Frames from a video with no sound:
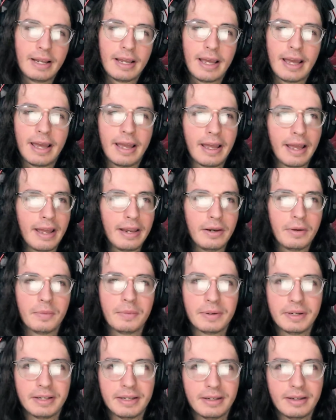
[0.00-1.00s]
I know
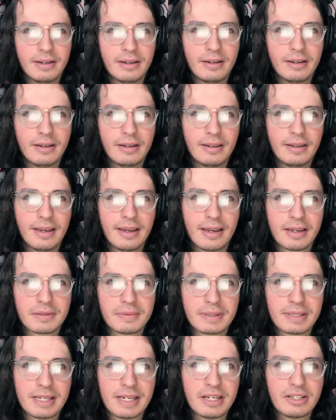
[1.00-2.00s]
what the
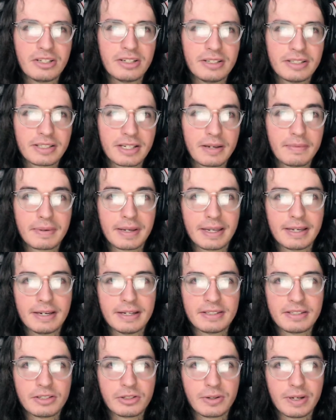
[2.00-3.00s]
expectation is coming in
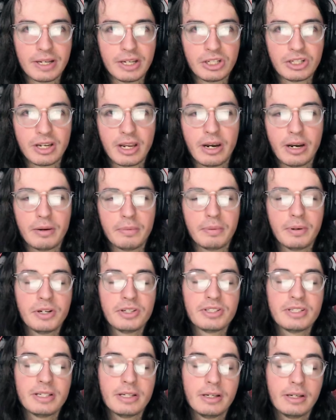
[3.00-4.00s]
as a transgender
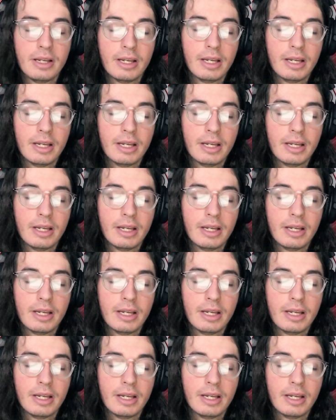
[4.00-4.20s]
person.